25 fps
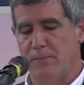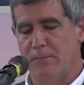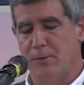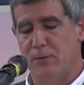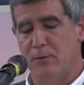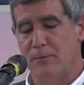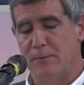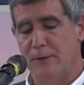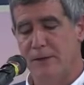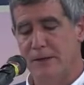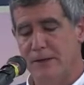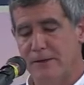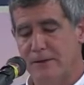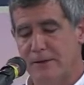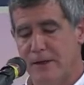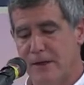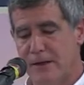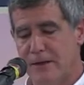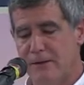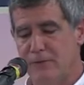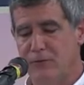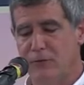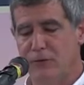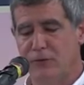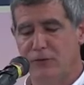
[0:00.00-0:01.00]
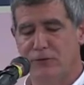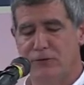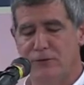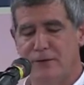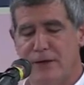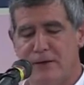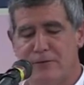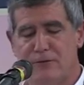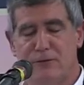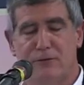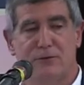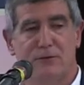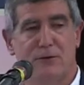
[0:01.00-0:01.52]
permitting that evil is
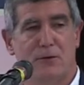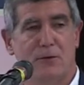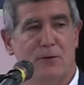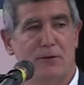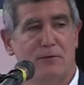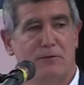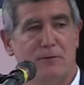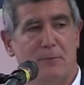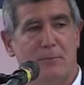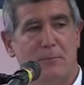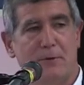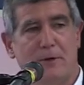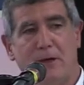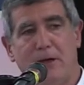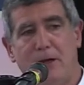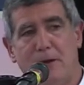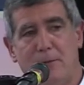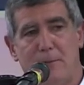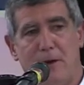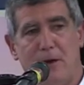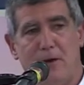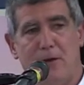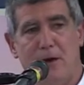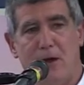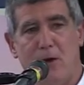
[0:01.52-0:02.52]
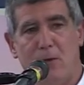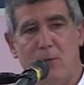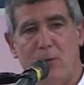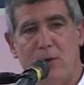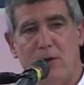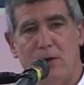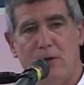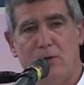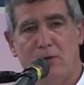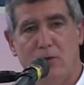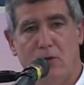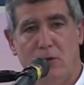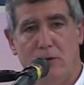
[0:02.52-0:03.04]
necessary for bringing about an
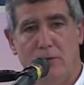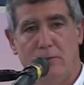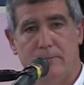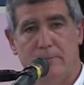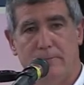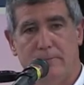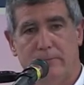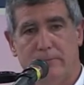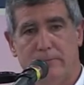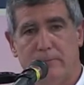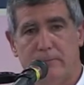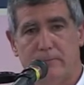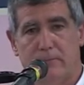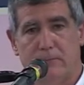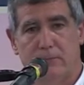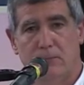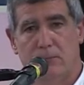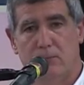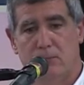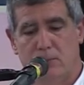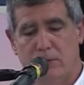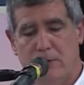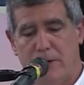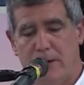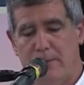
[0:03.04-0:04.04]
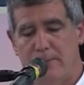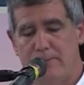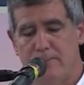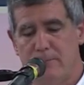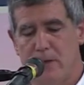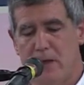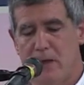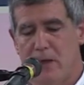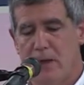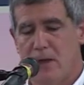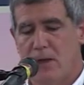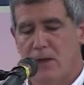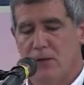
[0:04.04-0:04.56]
outweighing good. Okay?
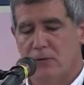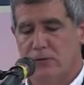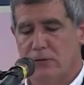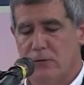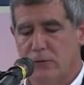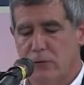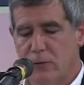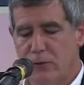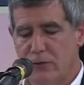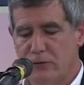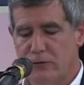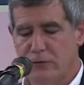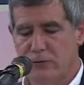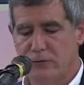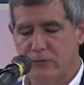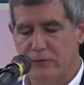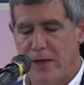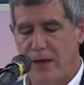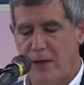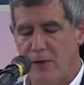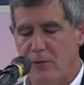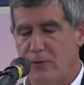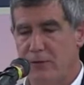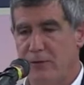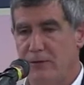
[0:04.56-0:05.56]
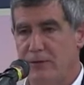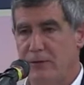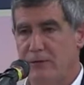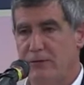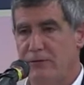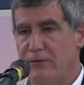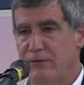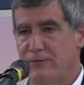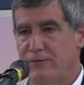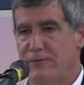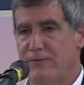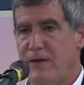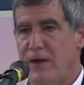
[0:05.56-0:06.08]
So the question is, how do things
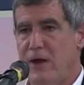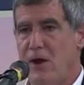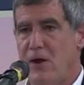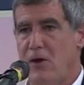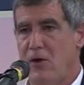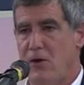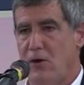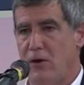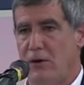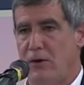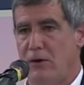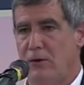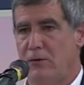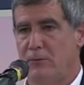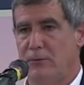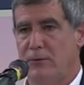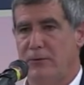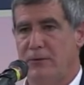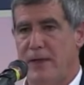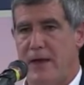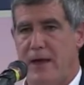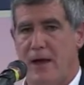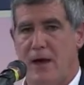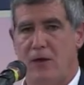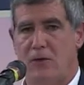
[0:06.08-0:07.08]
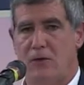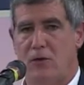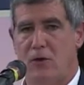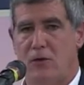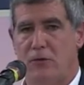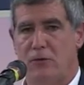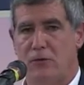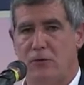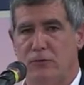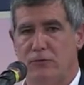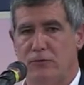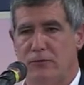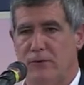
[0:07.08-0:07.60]
fare with that
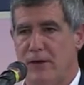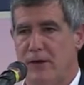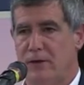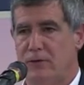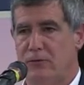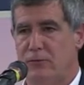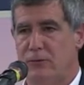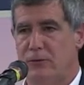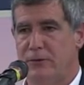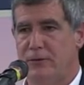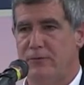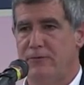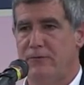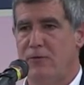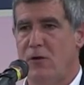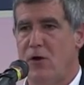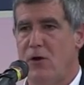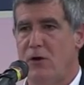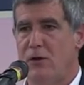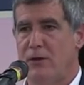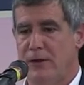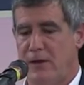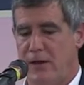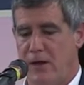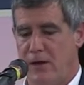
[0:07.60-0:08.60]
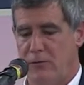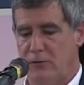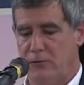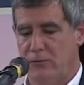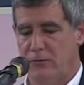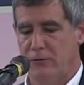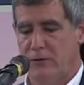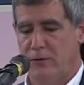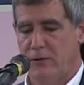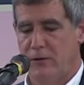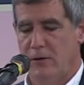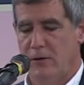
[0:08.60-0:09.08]
along those lines with the fall account?